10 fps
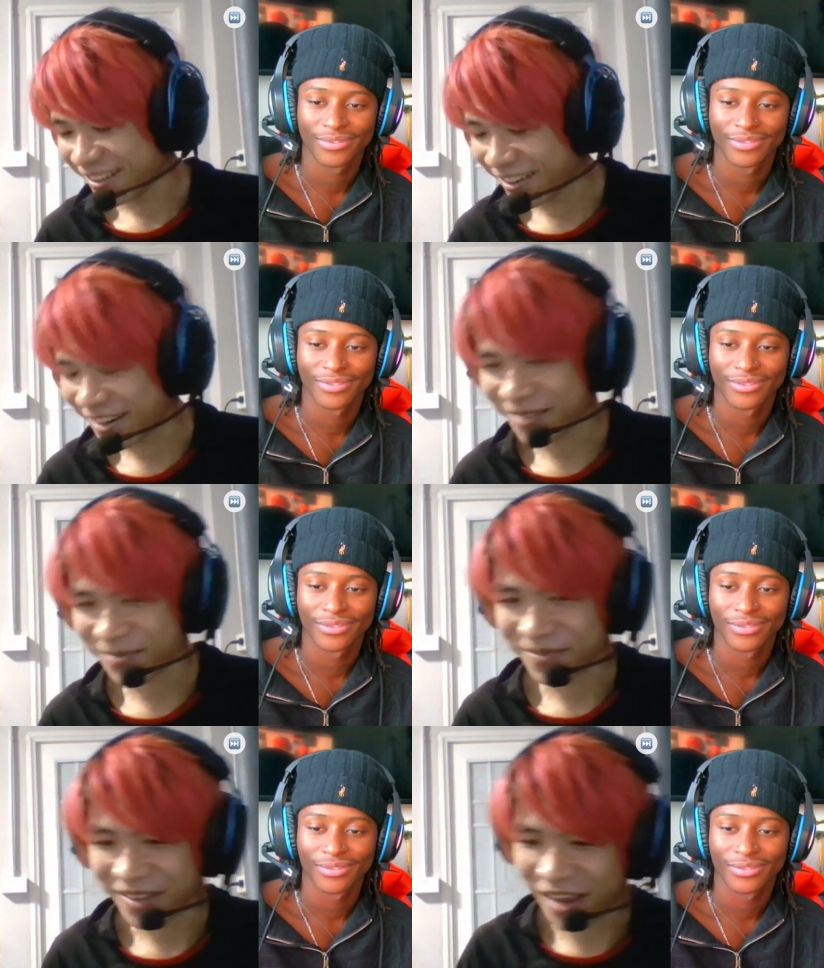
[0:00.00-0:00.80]
Speaker 1: you're gonna
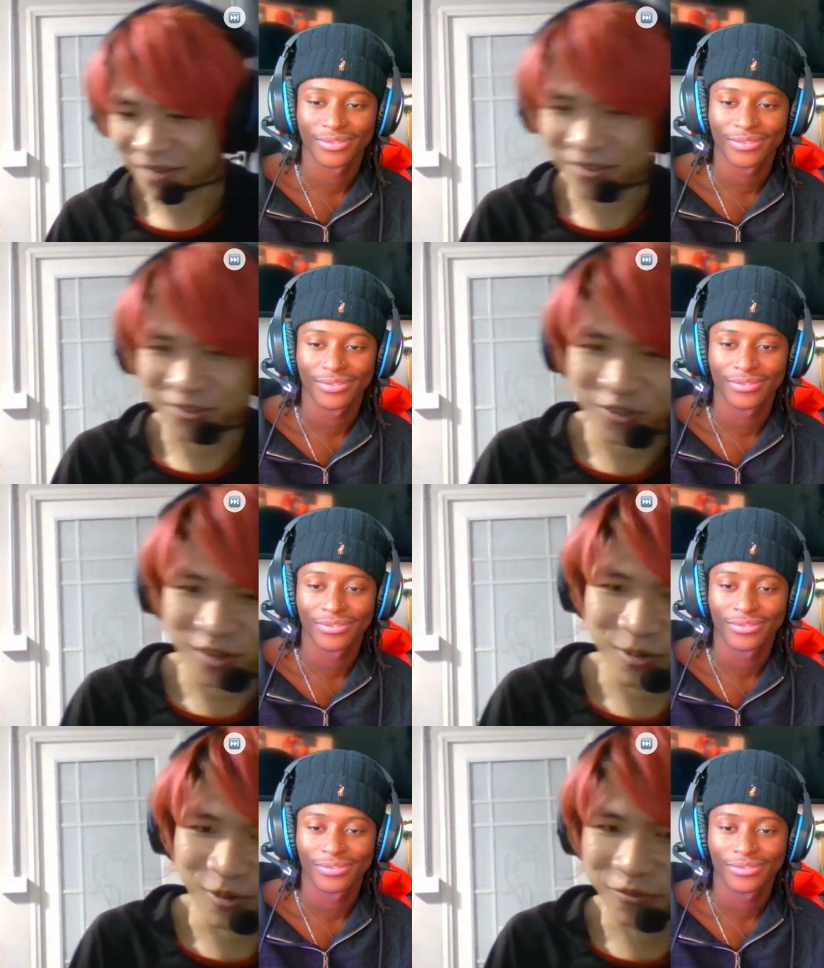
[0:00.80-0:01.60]
have a
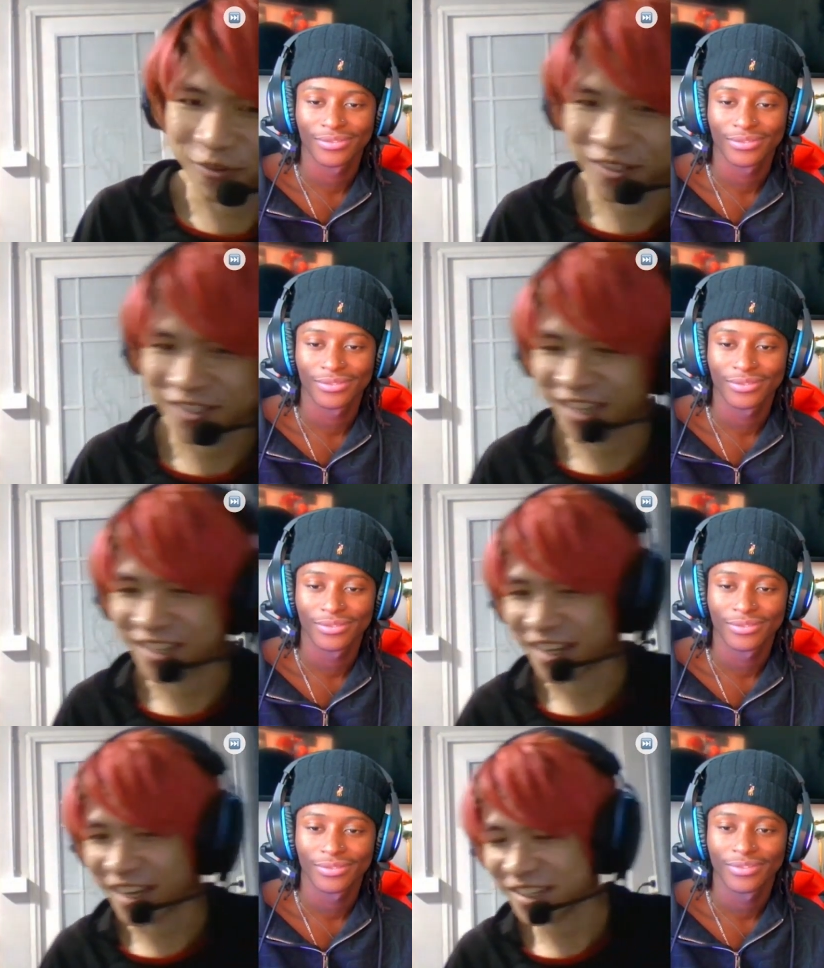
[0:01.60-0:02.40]
trouble for
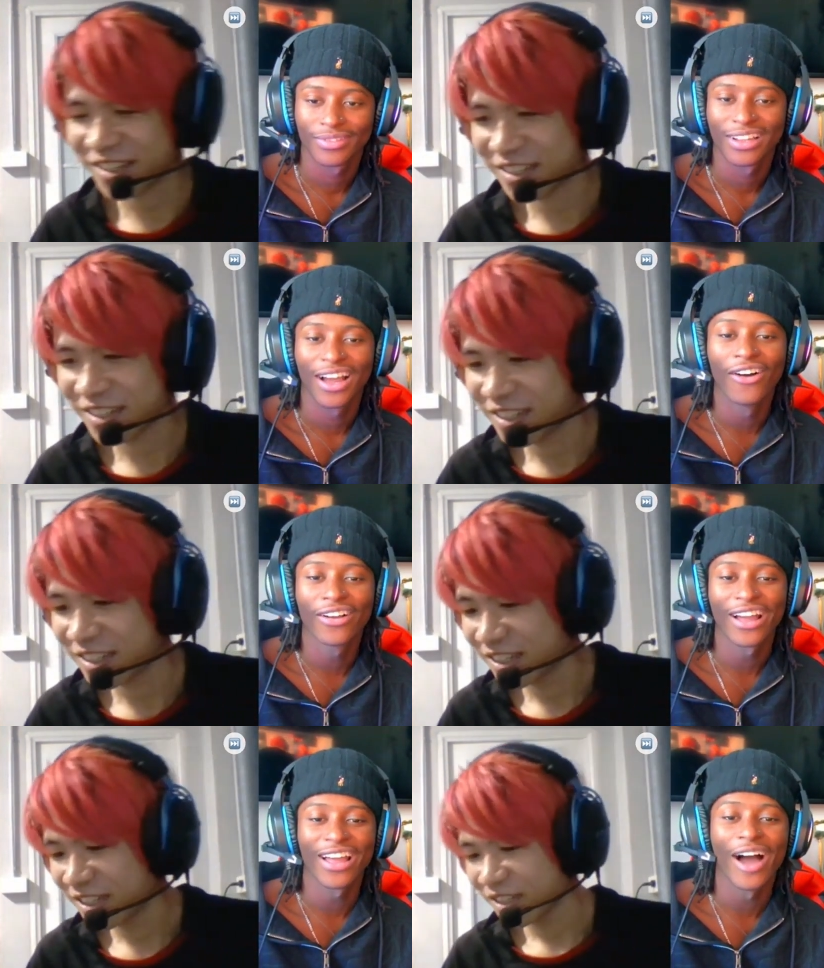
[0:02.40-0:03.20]
saying that.
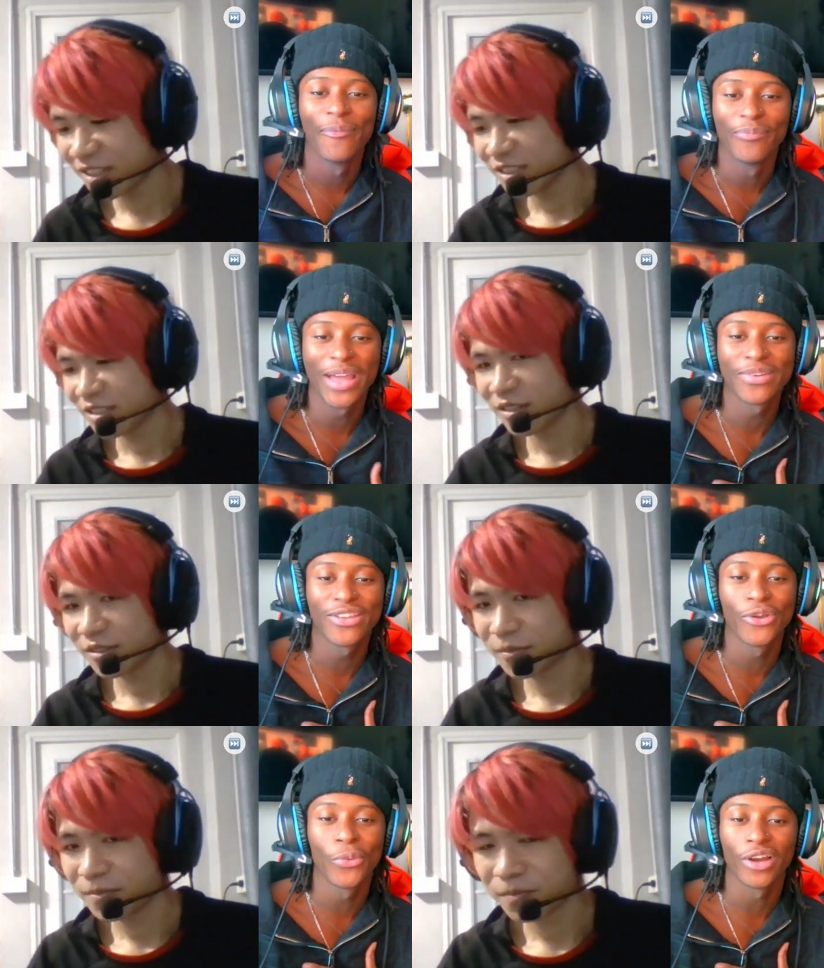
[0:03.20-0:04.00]
Speaker 2: Okay, uh, maybe
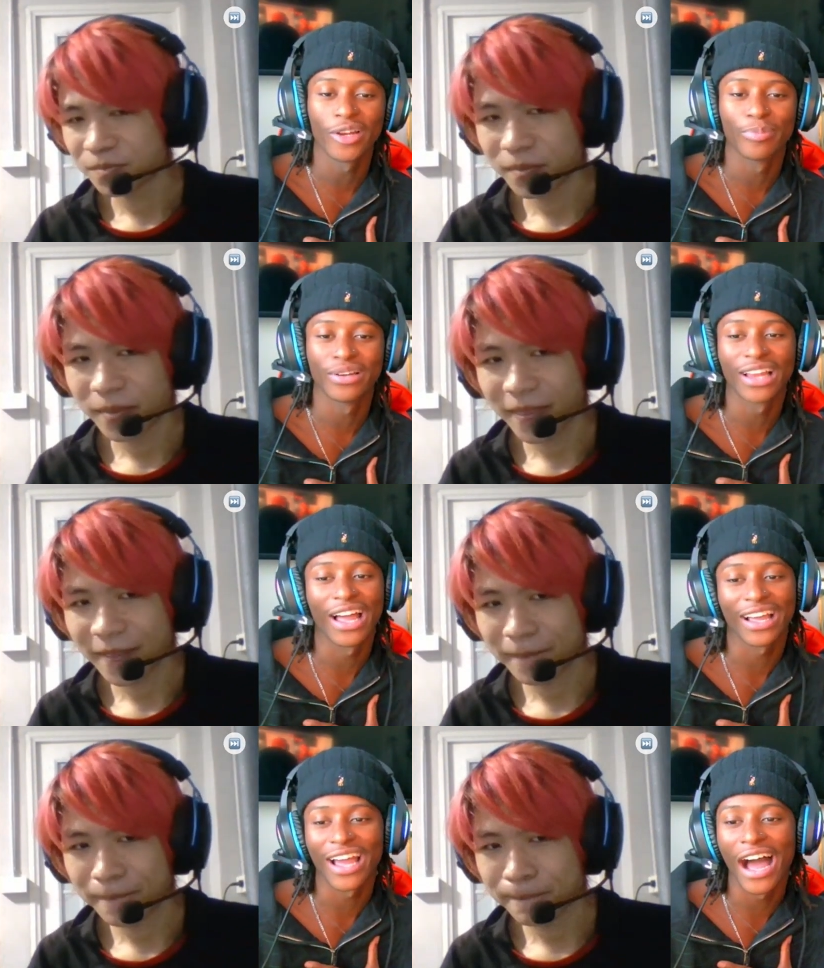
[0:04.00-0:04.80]
you would, but
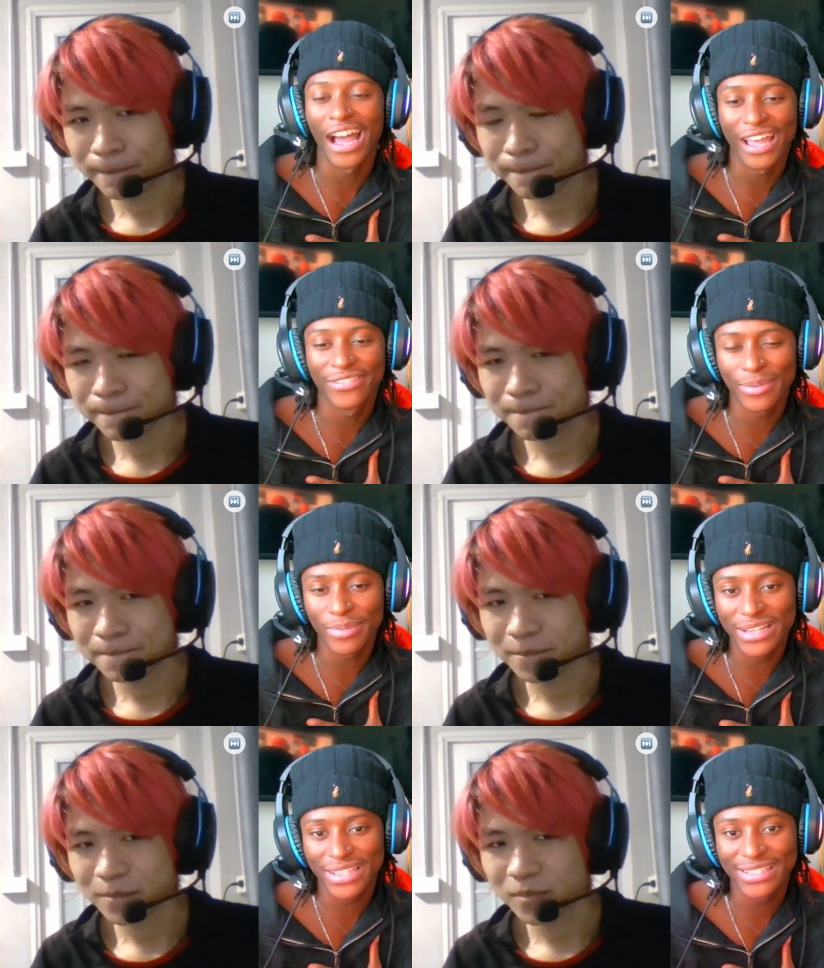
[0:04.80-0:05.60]
like, if
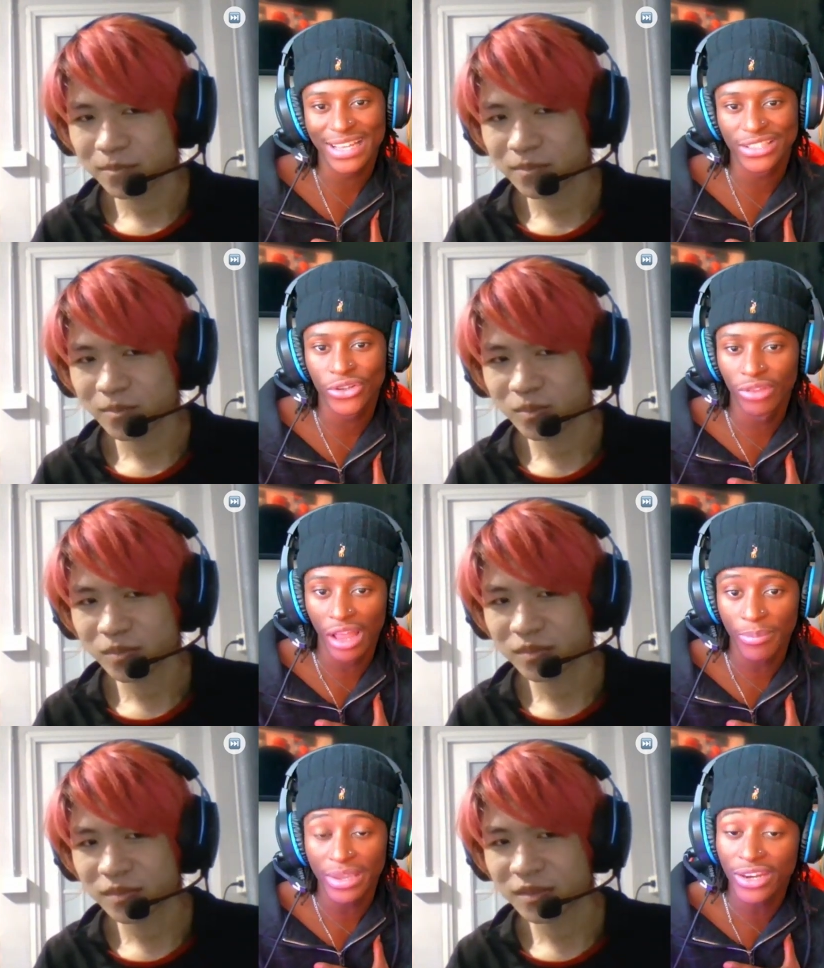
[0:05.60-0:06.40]
somebody says that to you,
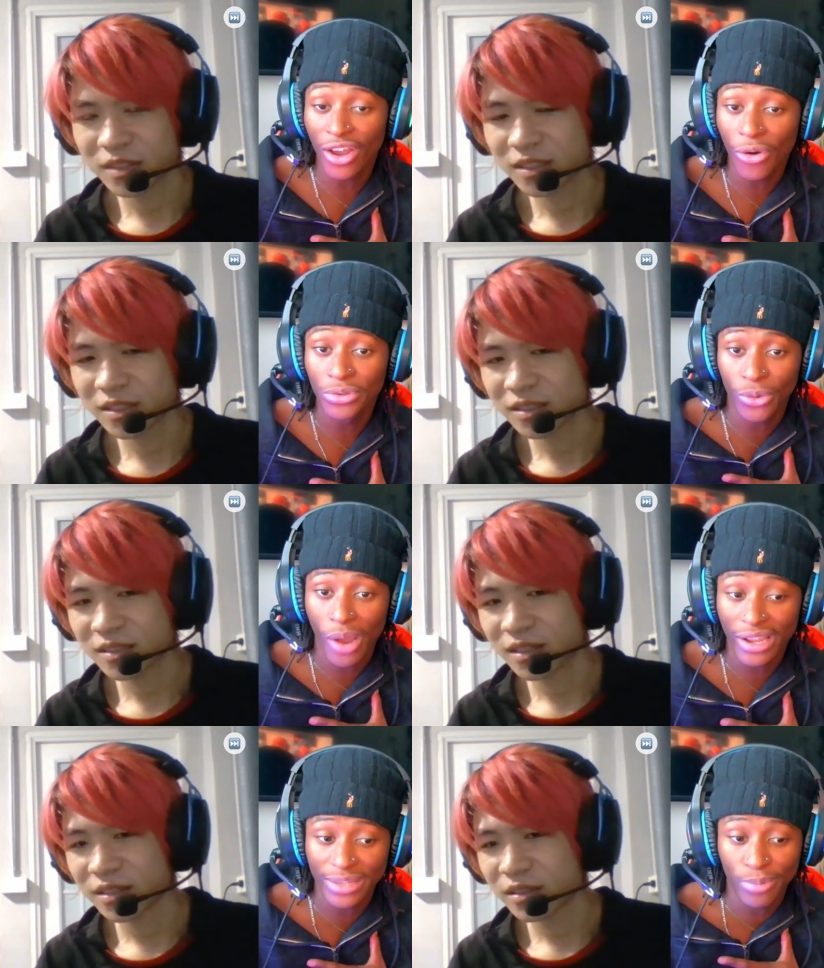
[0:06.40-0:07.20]
let me know so
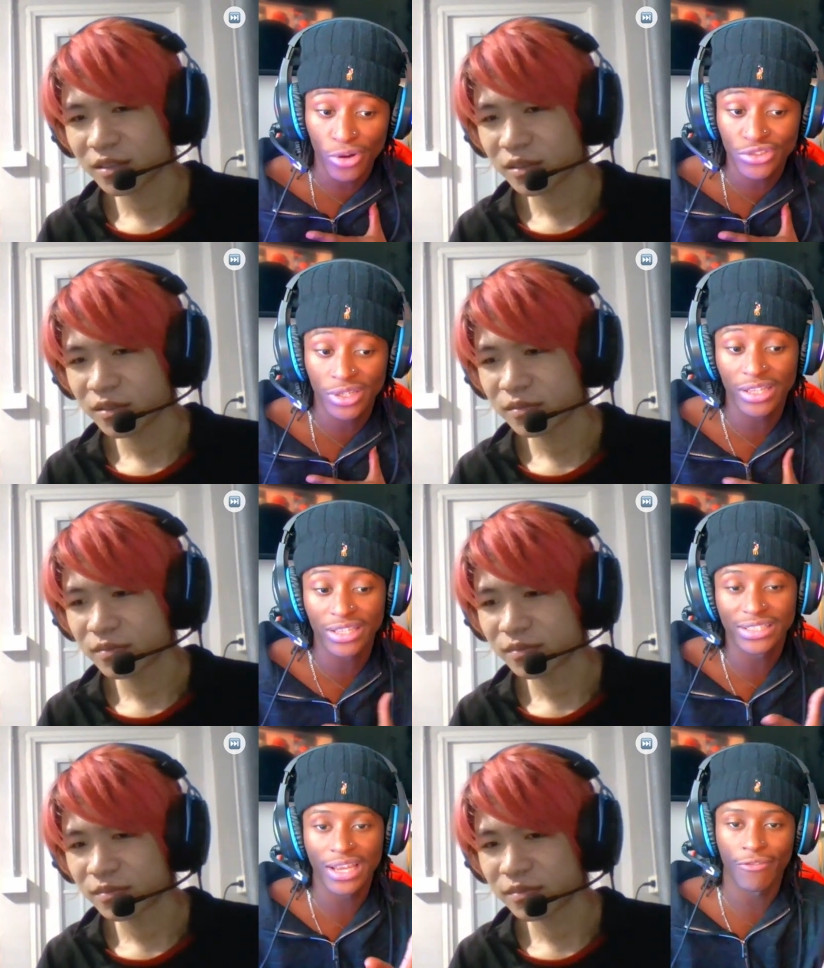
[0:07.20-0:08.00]
I can personally
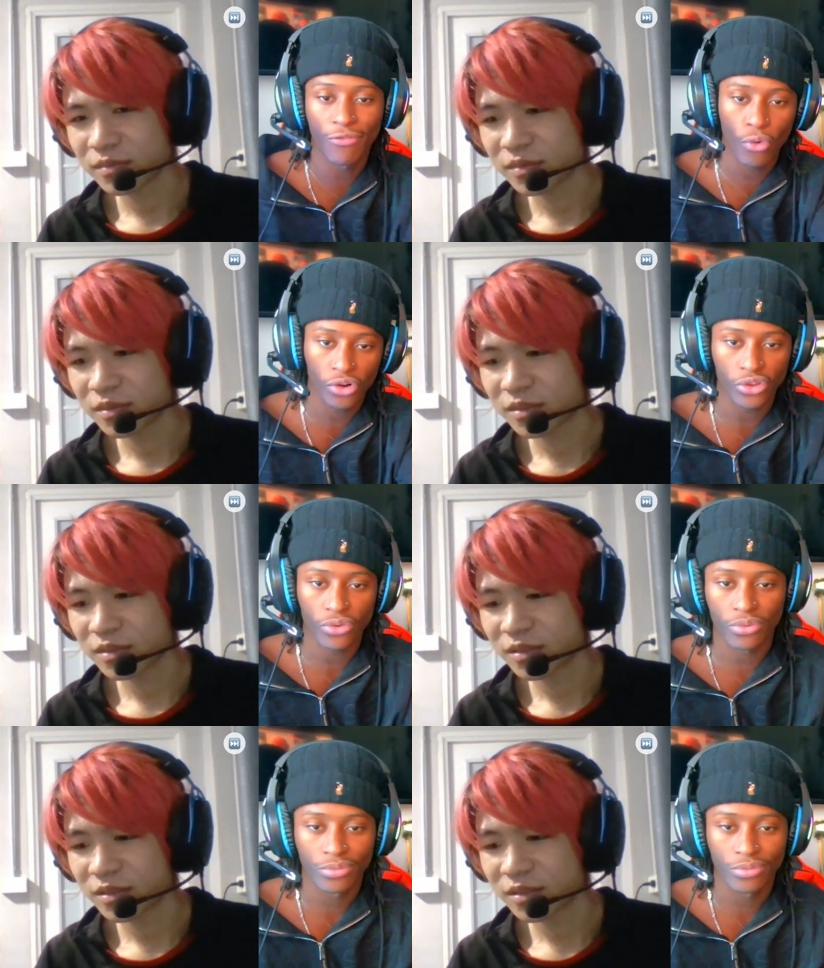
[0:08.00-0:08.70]
say it for you.